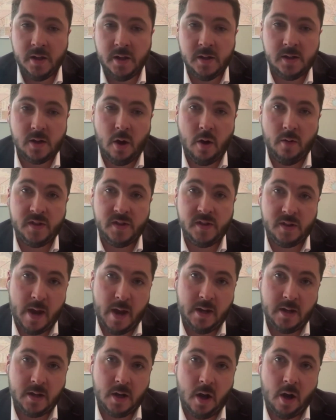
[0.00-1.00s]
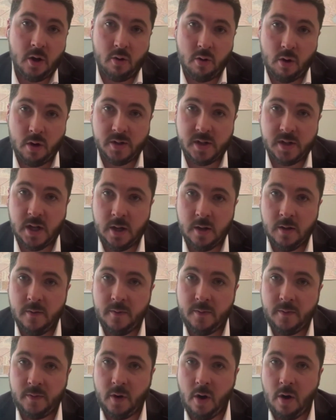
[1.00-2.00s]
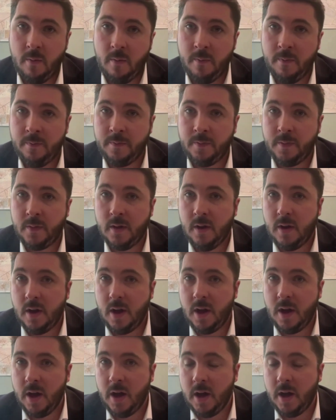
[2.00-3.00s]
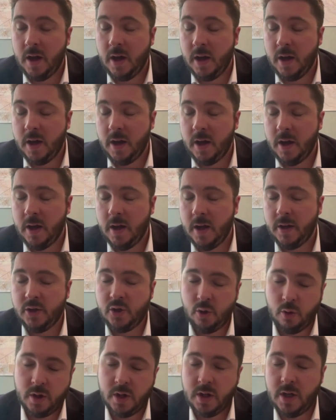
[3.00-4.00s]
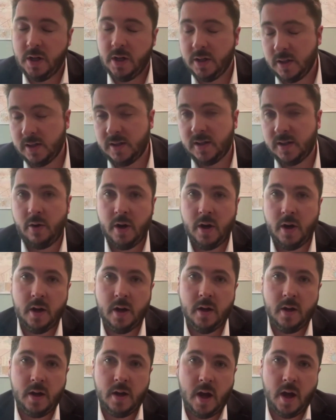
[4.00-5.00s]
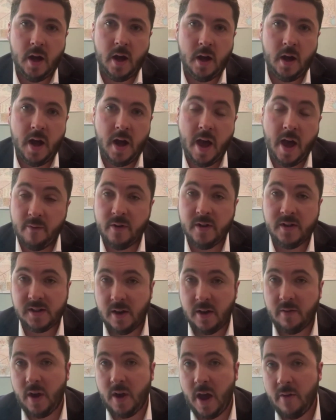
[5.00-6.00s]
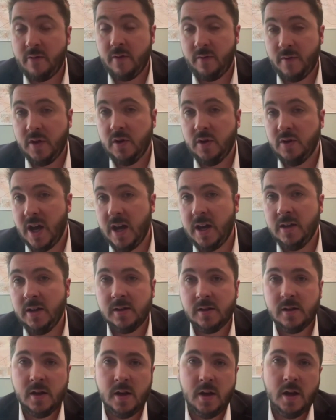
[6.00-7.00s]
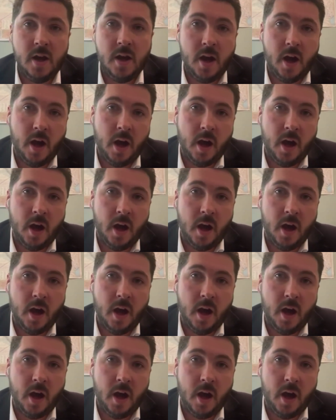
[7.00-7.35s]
tons of cement are crossing from Jordan into Syria every few days.